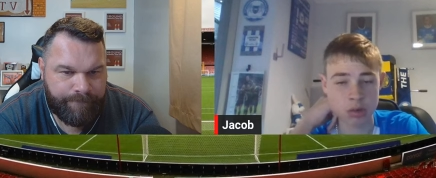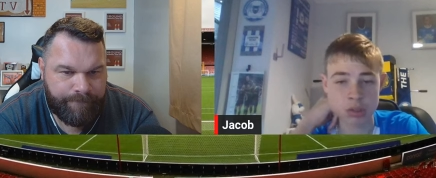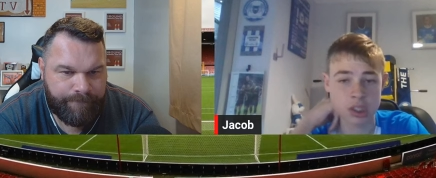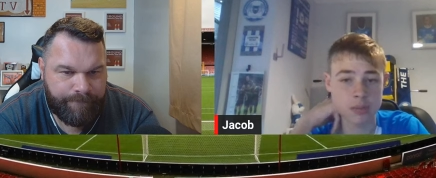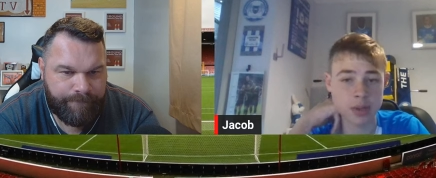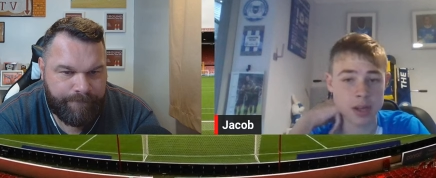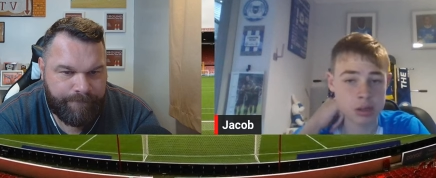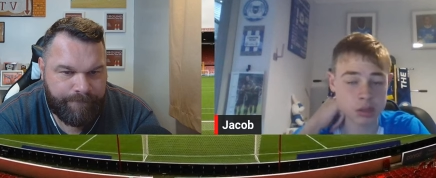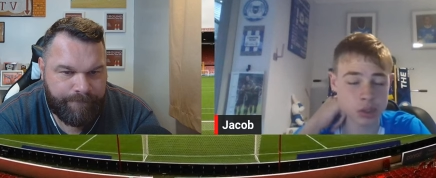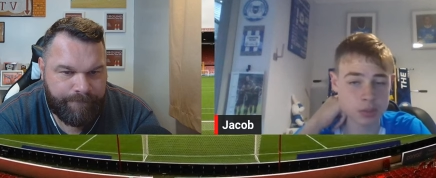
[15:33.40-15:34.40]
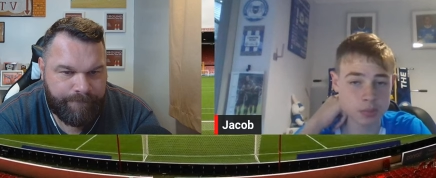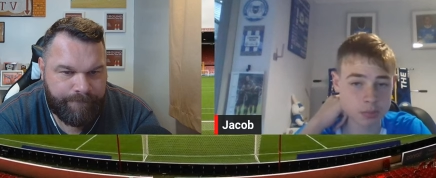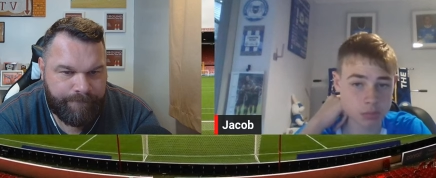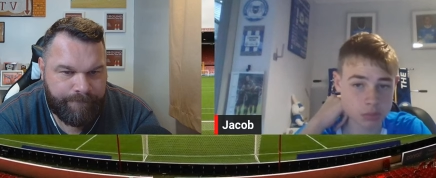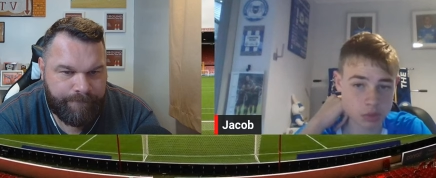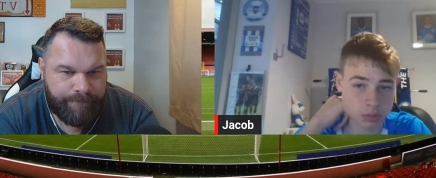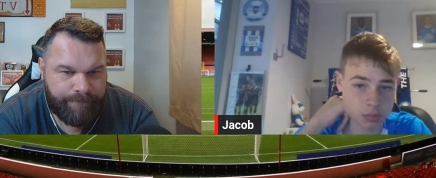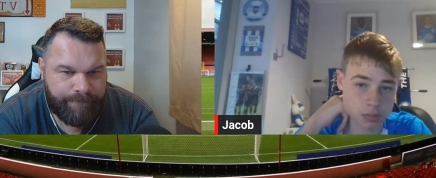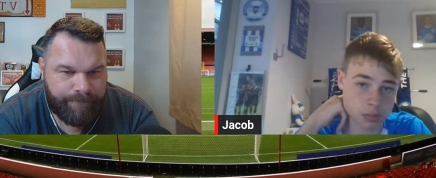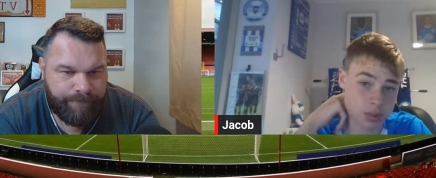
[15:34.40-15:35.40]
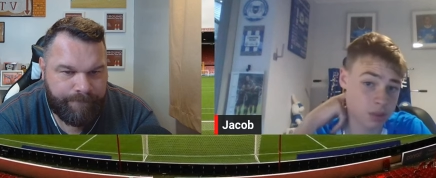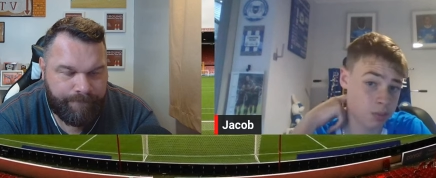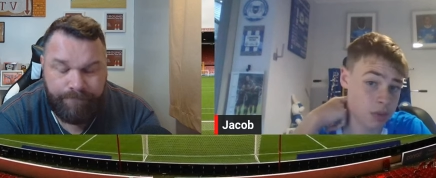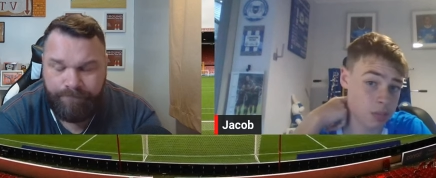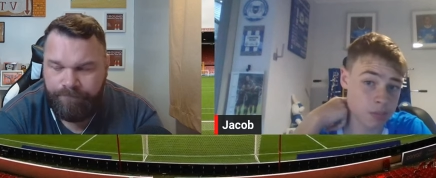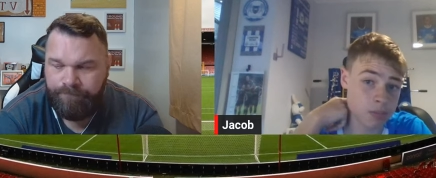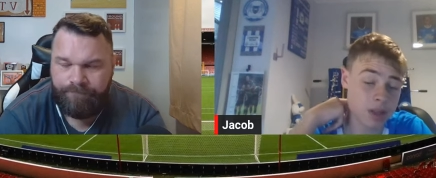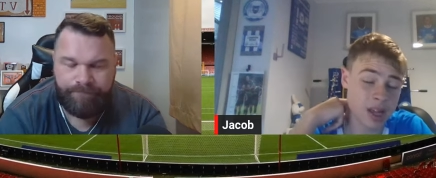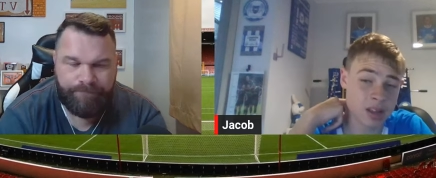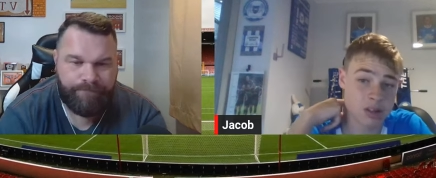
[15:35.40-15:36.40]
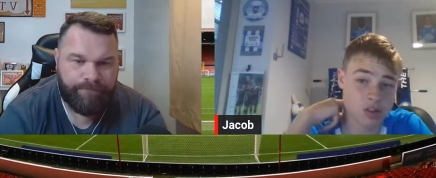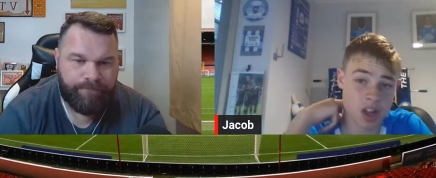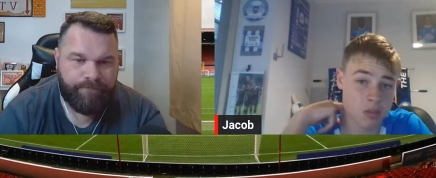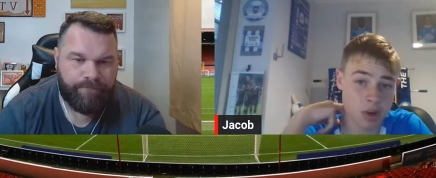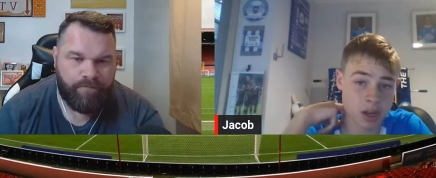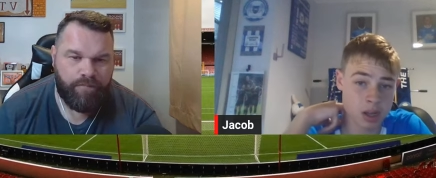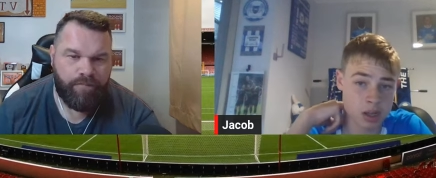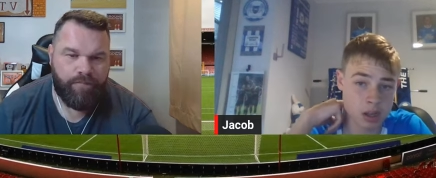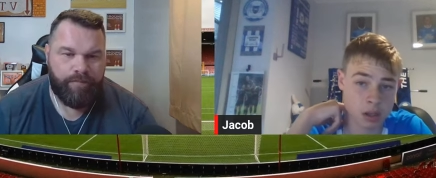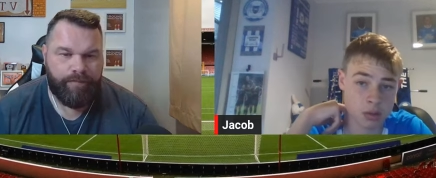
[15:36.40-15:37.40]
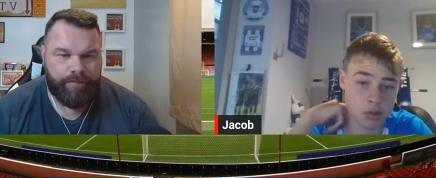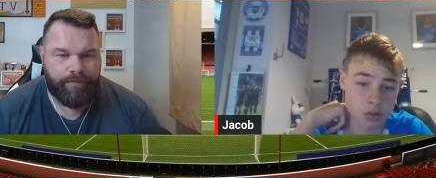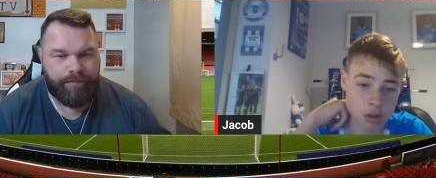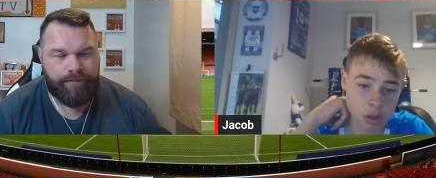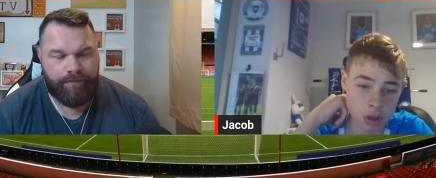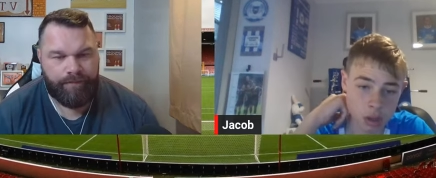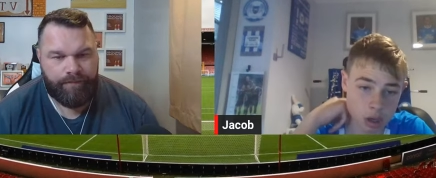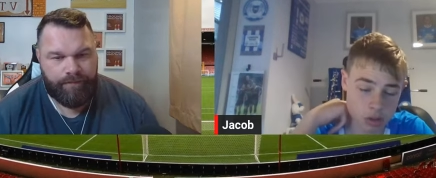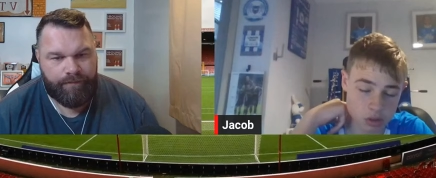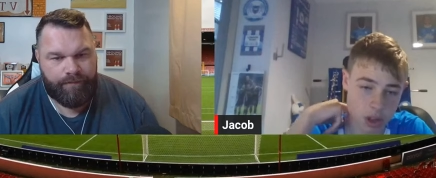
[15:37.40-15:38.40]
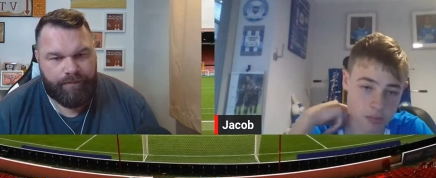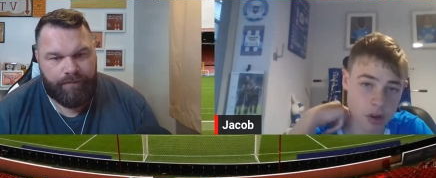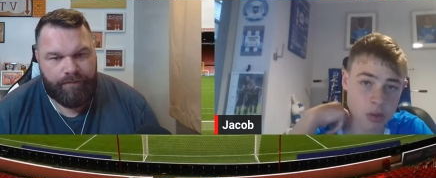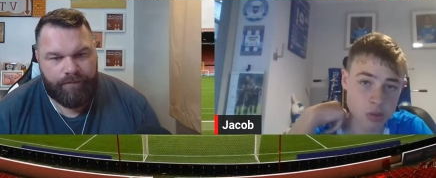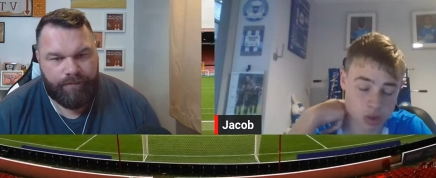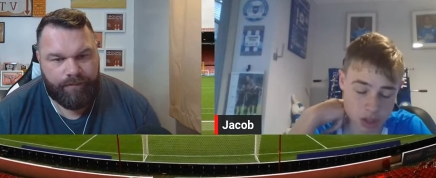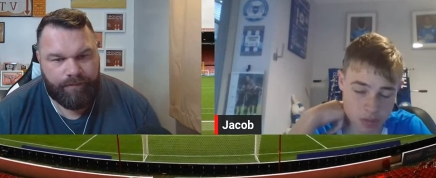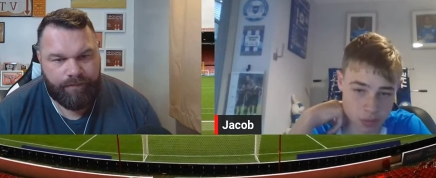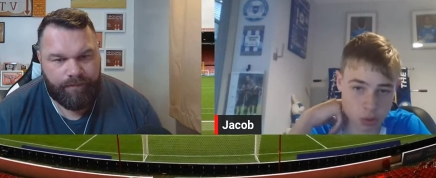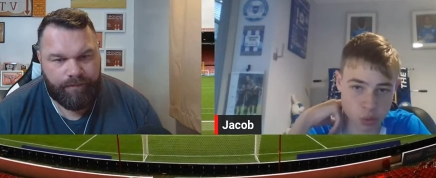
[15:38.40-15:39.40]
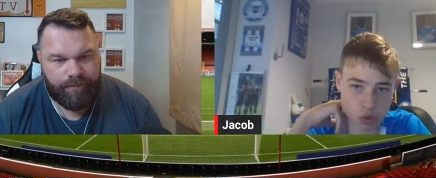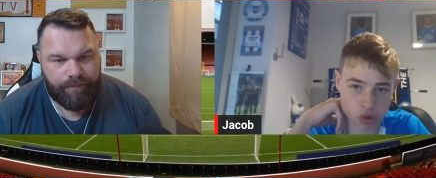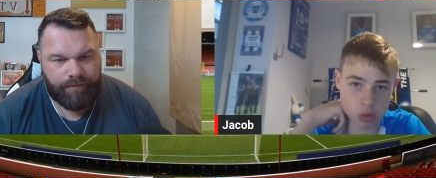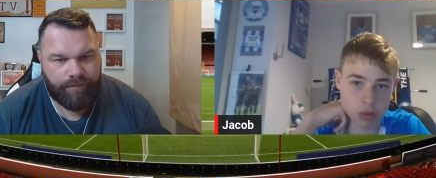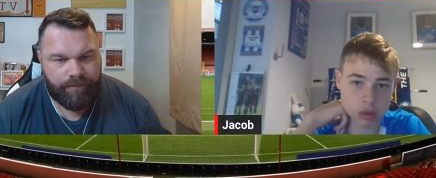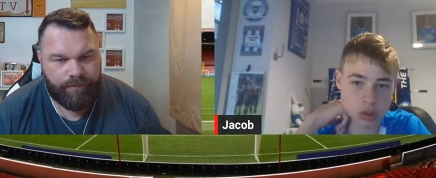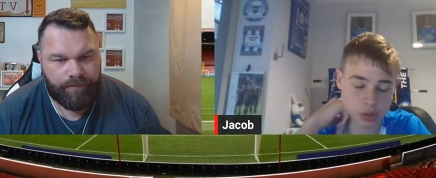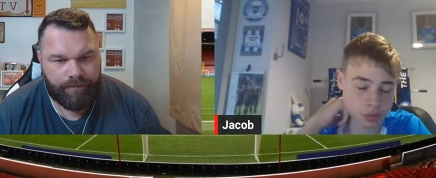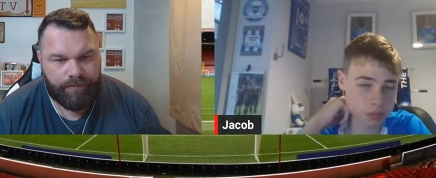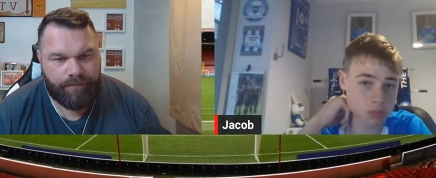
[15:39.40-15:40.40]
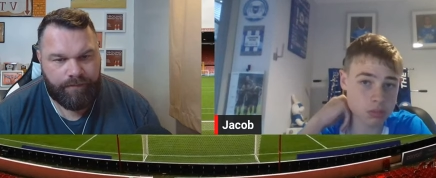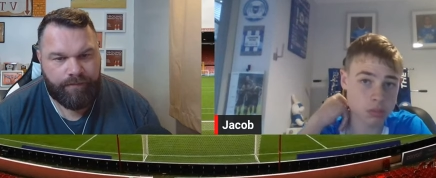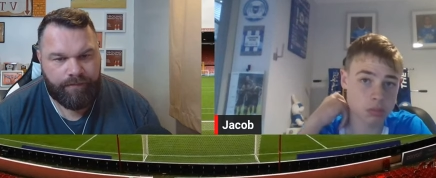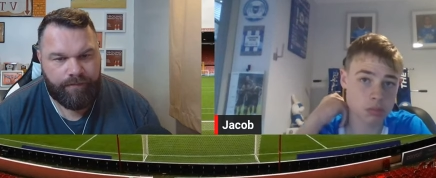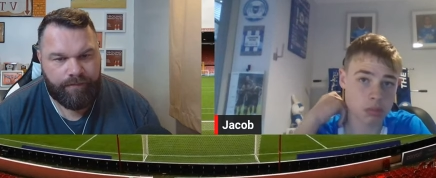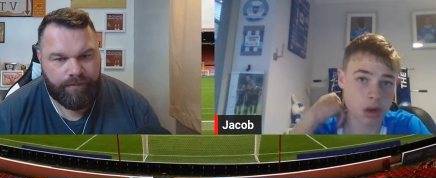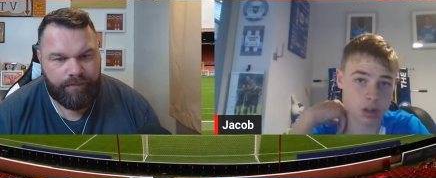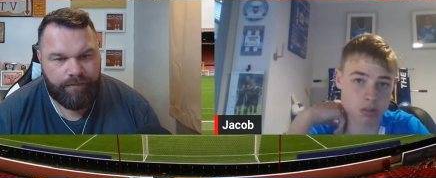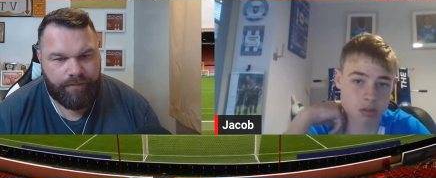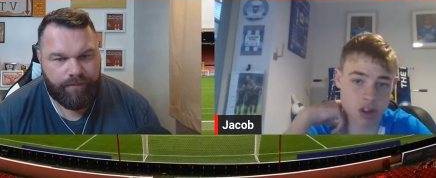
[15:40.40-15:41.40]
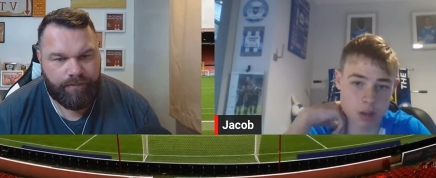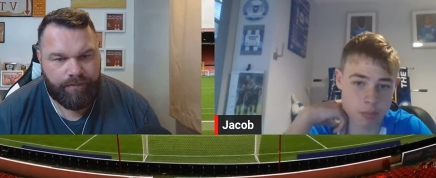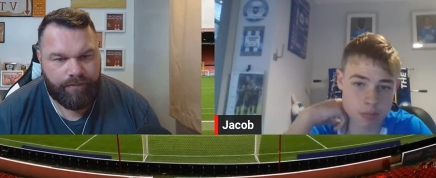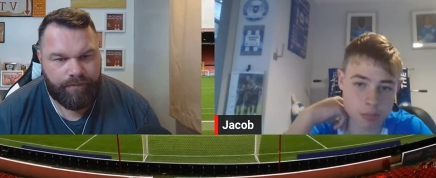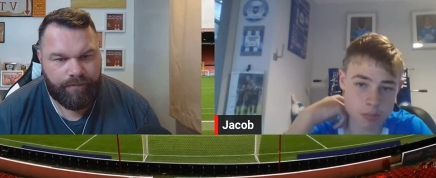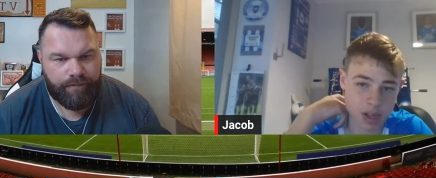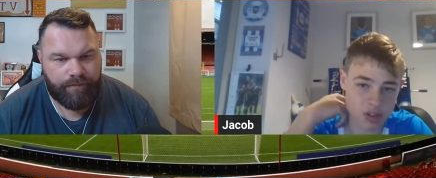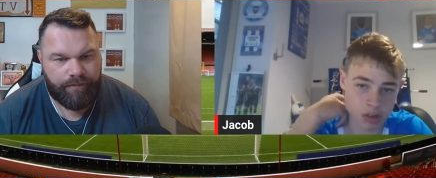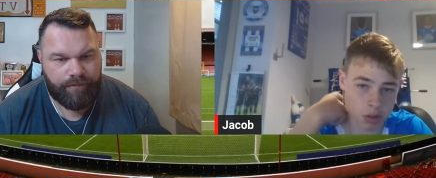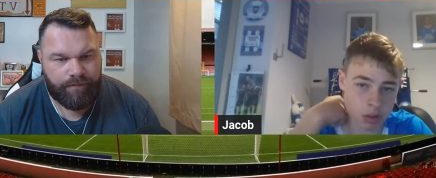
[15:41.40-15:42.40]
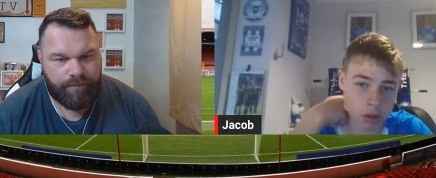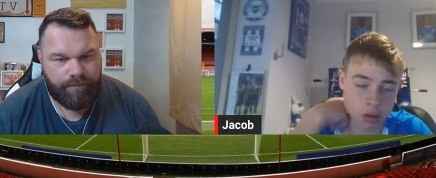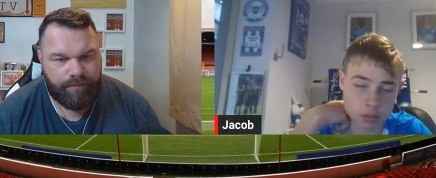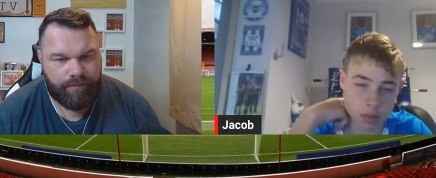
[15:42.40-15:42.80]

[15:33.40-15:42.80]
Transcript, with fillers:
Speaker 1: honestly back us to to be mm. played the same way. And I t- if I was giving you a one to watch, I'd say Mason Clark.